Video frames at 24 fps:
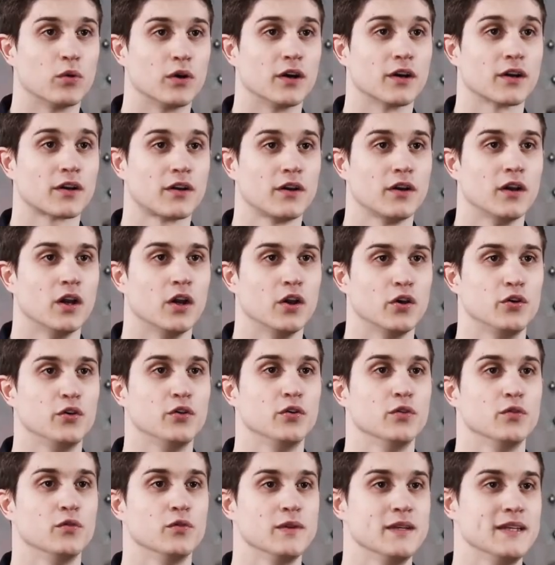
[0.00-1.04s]
work
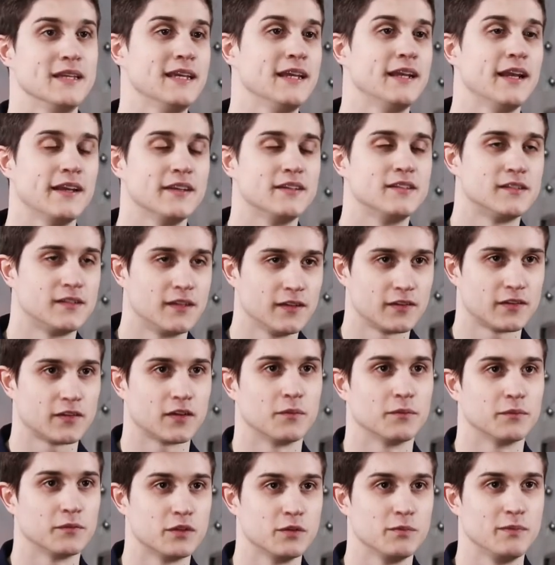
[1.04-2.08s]
who need a
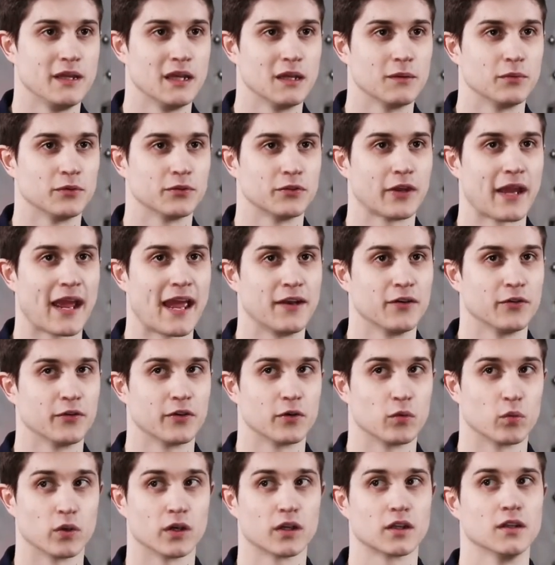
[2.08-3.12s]
system to be able to handle
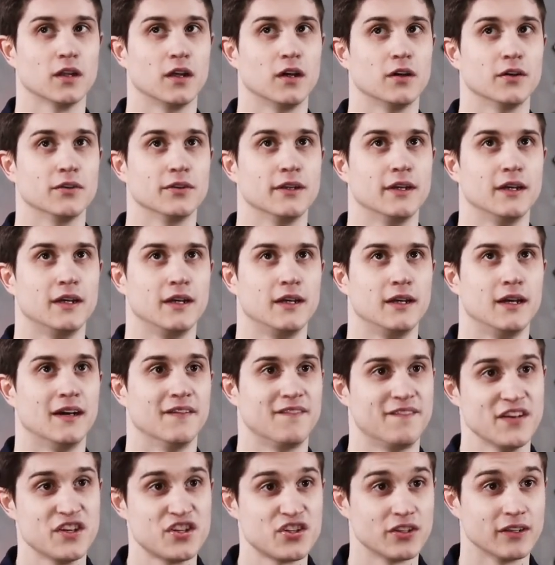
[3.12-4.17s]
their workload
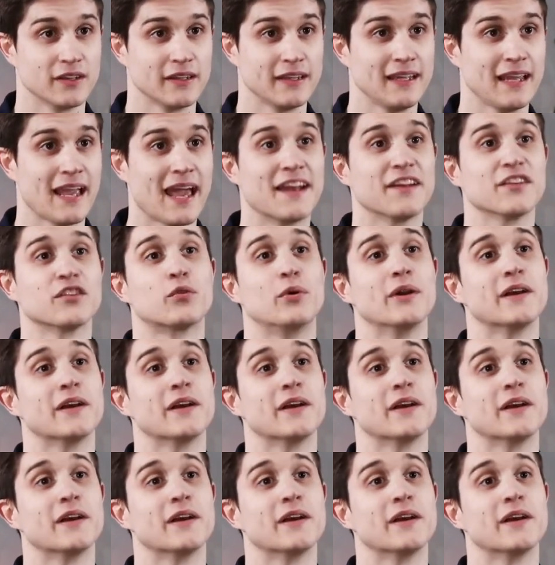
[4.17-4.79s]
efficiently and as